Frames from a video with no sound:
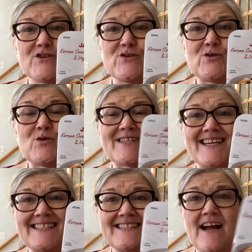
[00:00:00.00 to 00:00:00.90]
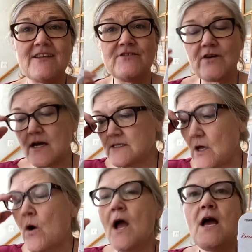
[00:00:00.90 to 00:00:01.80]
two ninety nine, you guys.
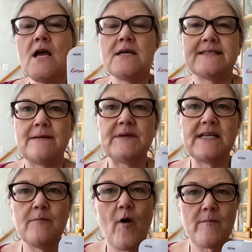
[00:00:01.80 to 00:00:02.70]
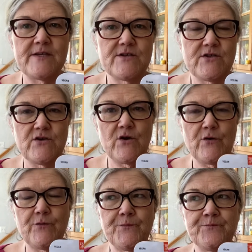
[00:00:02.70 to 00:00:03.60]
So somebody had bought me
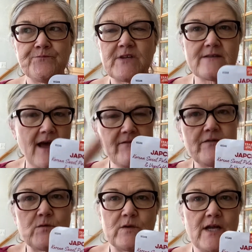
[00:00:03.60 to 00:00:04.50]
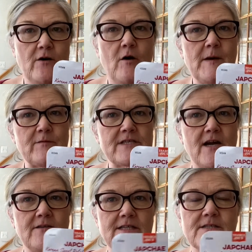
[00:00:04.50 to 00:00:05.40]
two because I have everyone, I, all my
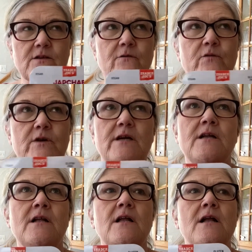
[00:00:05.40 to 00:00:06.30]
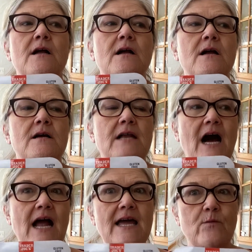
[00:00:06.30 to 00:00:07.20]
retired ladies looking for it. And
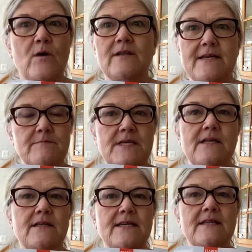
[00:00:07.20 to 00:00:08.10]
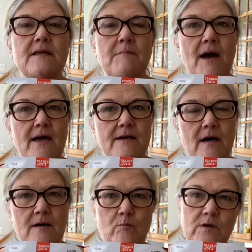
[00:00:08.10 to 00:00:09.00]
I ate one like immediately, and then my
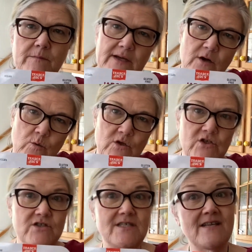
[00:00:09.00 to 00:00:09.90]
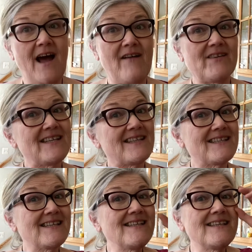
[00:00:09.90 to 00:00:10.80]
um, one of my coworkers didn't have anything
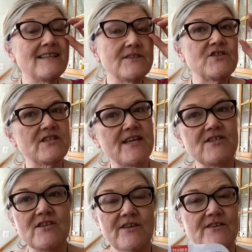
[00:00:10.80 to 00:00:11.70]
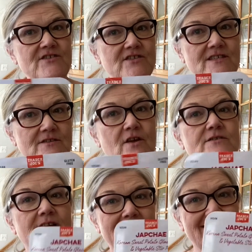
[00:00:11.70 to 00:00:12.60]
to eat, and she's Asian, and she didn't know,
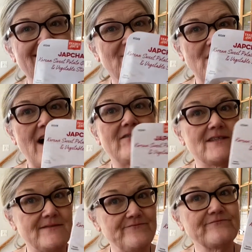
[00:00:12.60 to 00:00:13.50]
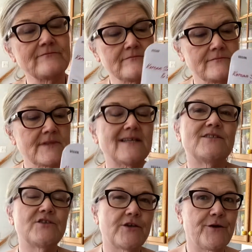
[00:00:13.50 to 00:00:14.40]
so I get let her have it,
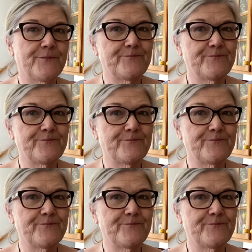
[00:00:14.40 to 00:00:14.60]
because you know.